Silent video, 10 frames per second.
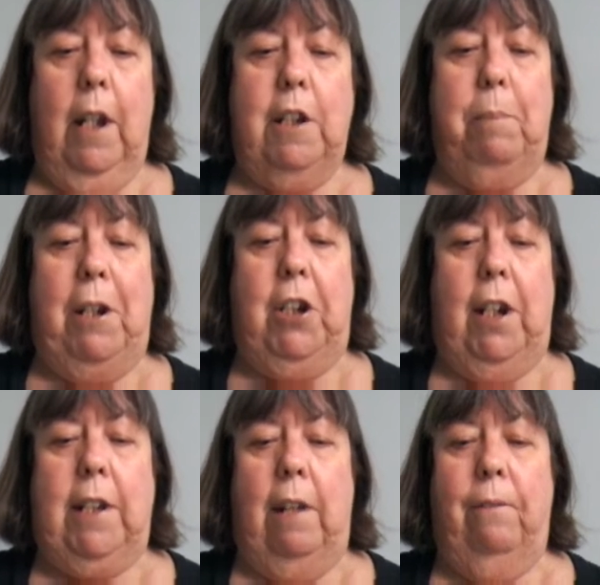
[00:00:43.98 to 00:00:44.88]
especially
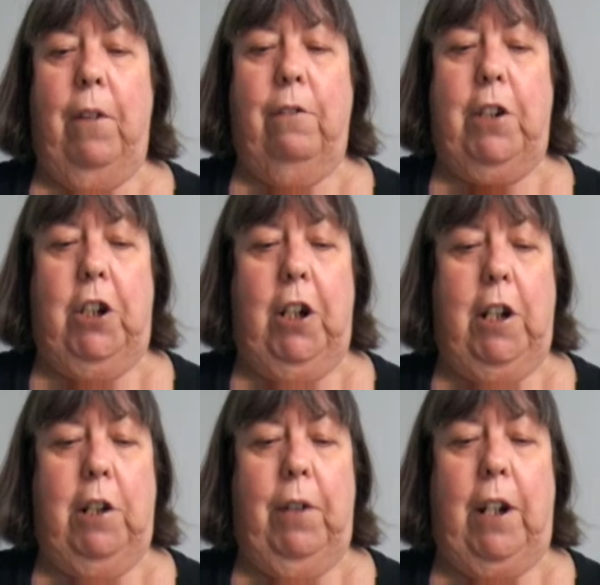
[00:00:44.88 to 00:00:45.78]
as it involved a
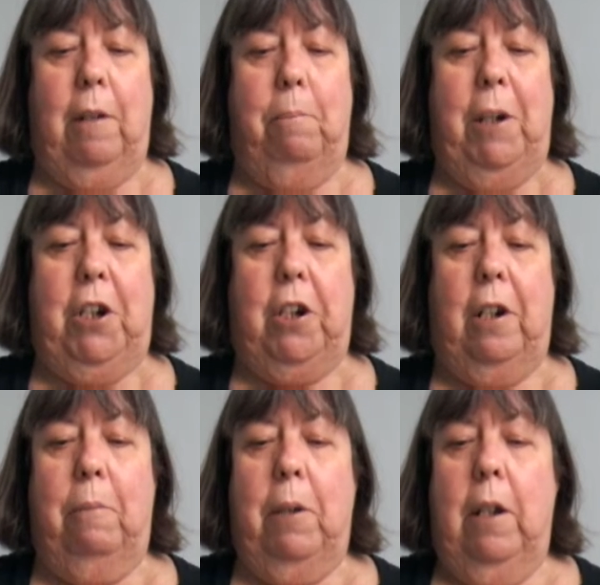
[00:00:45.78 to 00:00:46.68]
Church of England
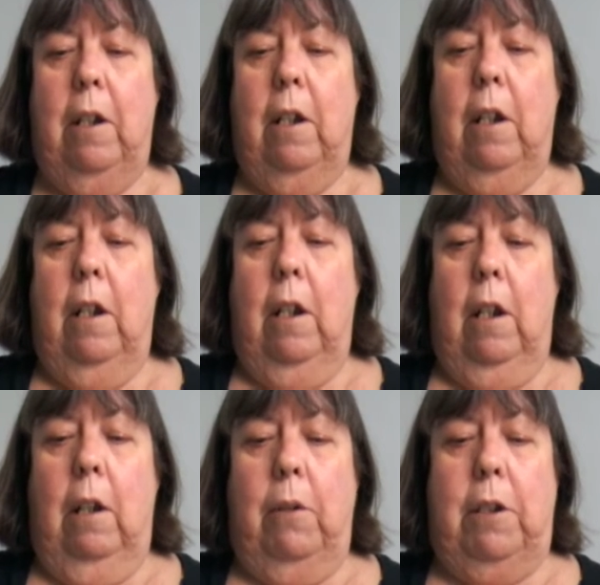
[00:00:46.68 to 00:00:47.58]
bishop
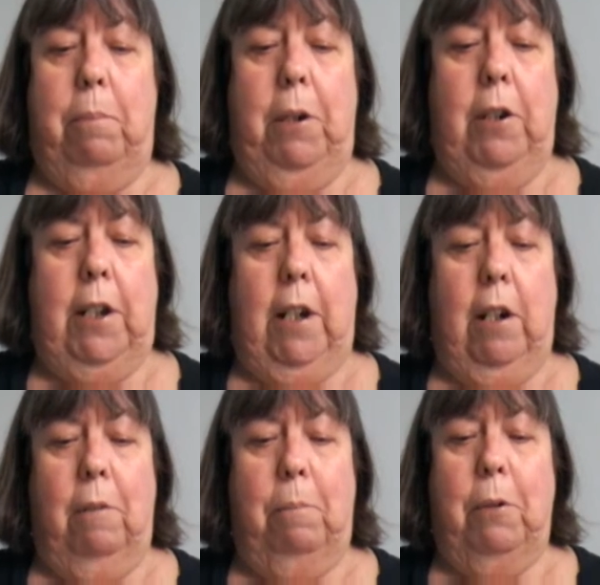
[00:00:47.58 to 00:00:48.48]
who was abusing
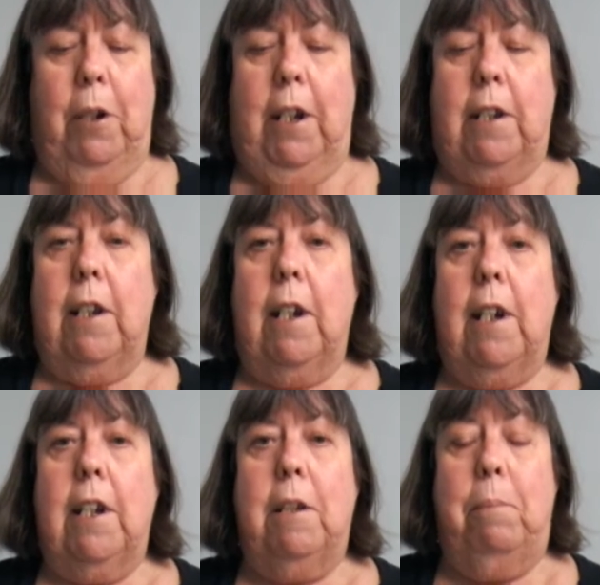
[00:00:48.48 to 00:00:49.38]
young boys,
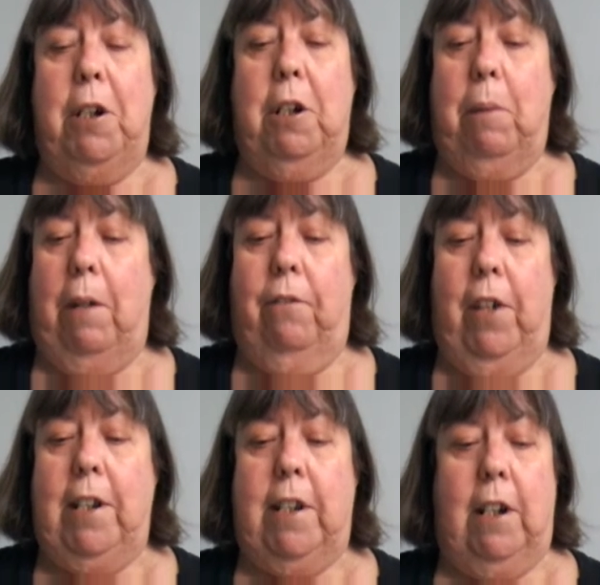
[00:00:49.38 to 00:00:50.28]
and as the bishop had
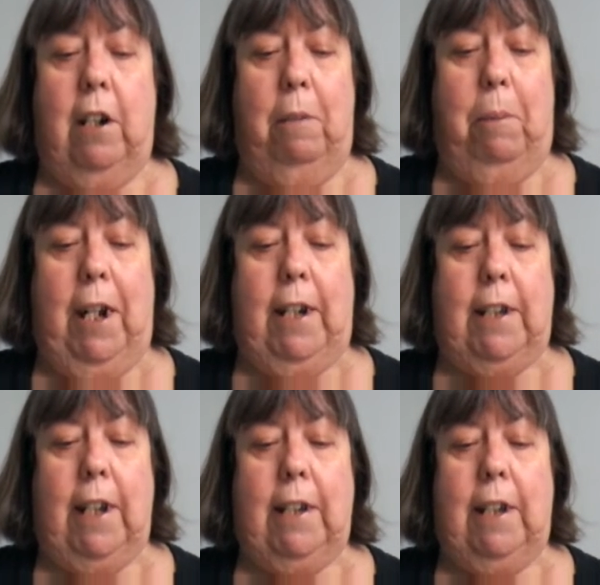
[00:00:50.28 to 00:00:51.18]
friends in high
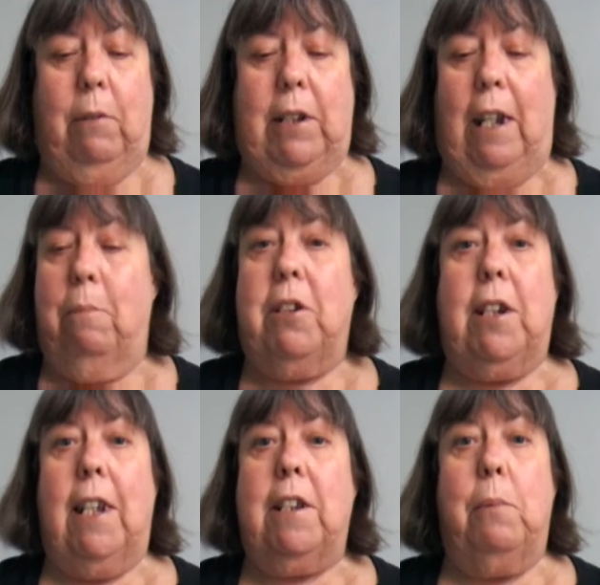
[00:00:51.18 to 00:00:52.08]
places, he was able
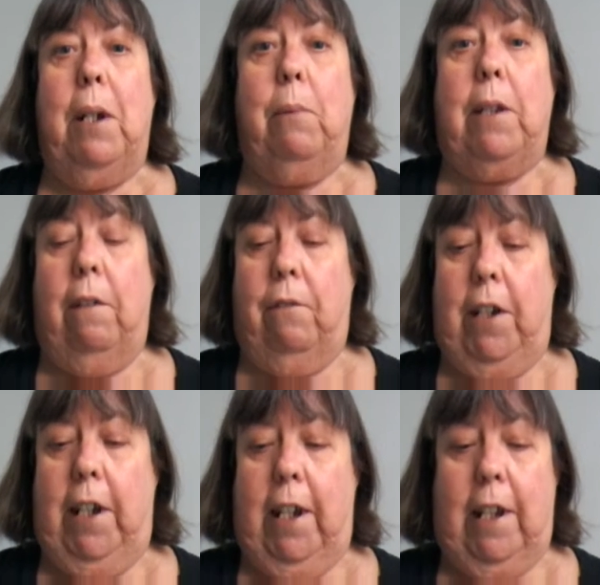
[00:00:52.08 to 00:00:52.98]
to get away with it for
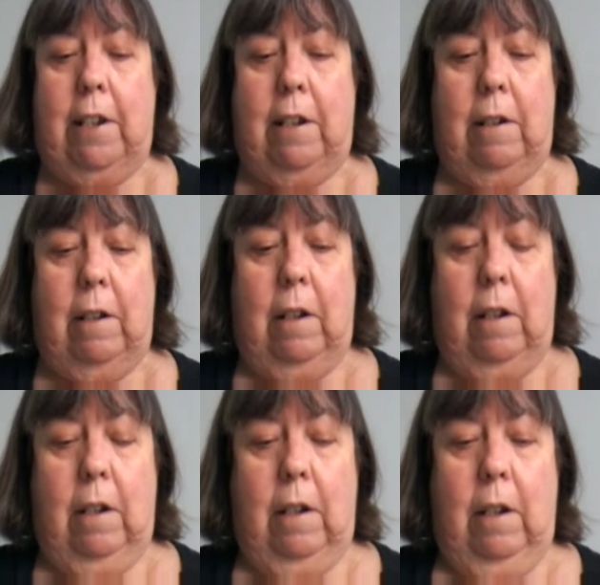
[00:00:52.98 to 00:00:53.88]
years,
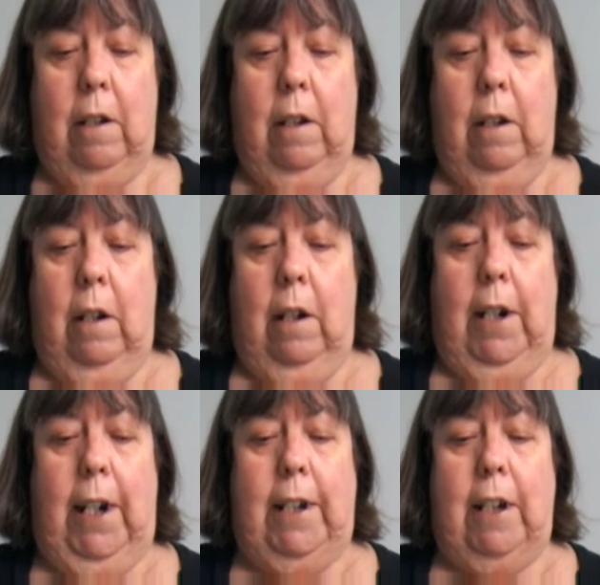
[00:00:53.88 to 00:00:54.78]

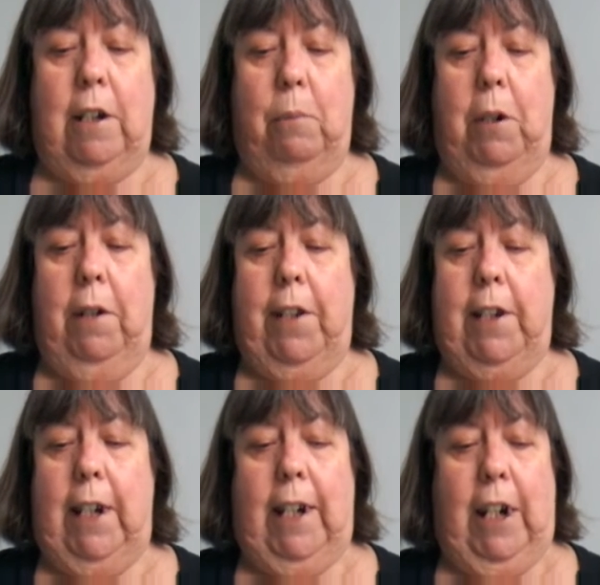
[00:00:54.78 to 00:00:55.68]
leading to one of the
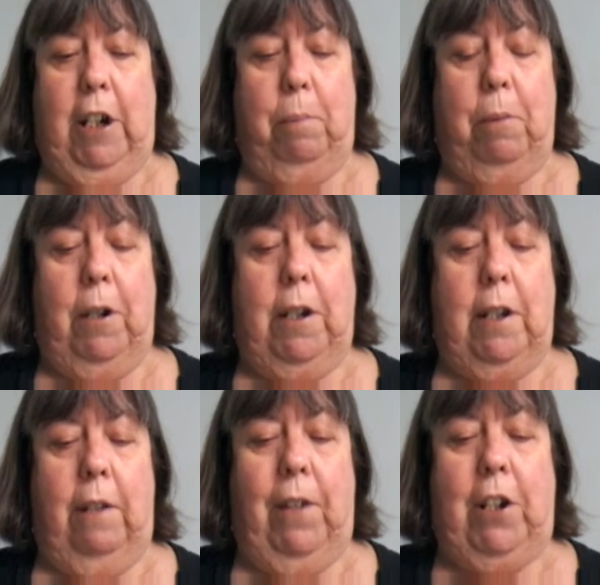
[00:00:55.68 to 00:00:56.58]
teenage boys
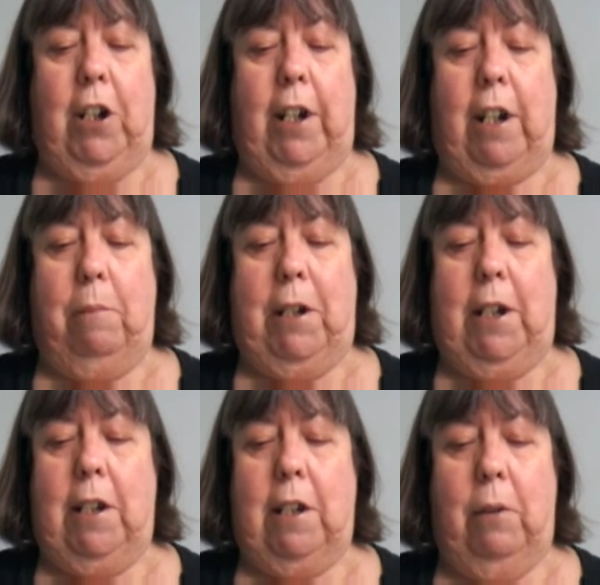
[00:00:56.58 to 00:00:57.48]
eventually
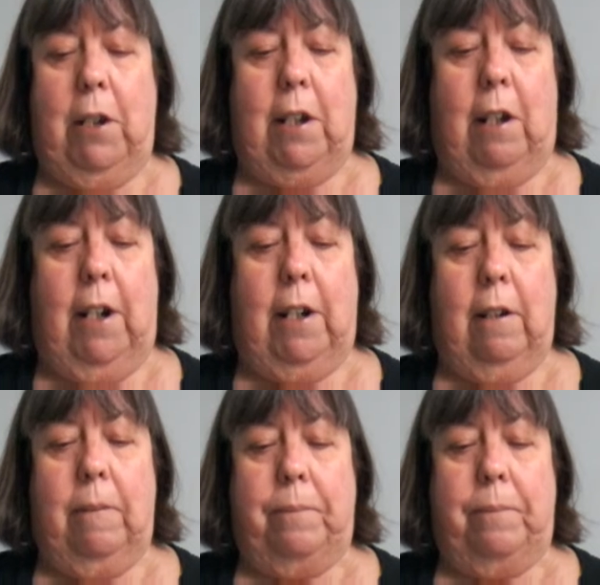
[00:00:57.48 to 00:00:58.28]
committing suicide.